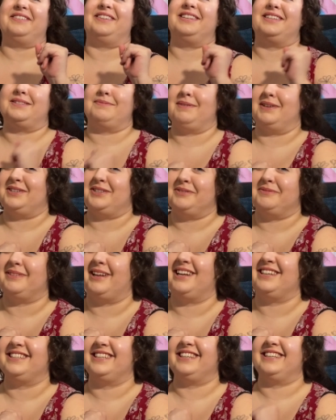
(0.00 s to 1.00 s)
this mushroom
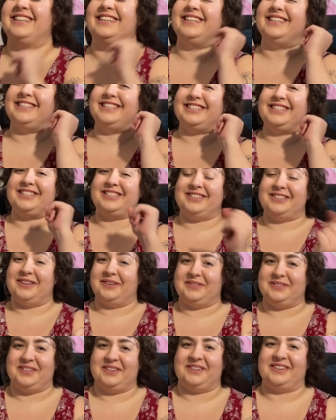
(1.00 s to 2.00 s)
latte. It's
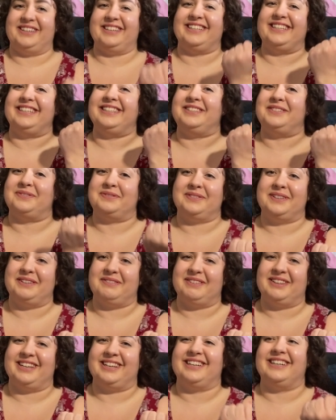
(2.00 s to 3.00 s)
so, so good. It's really,
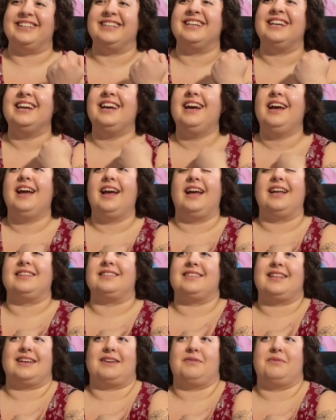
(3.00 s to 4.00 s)
really good.
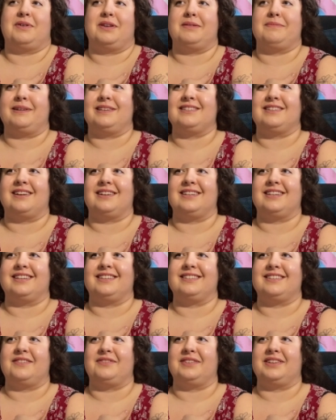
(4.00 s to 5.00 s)
It's like one of the best
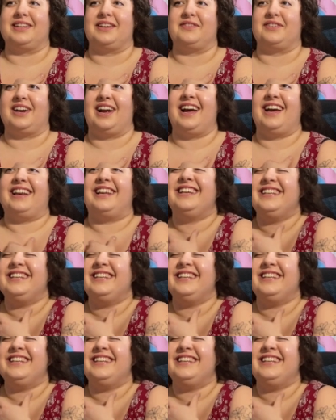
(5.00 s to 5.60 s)
lattes I've really ever had.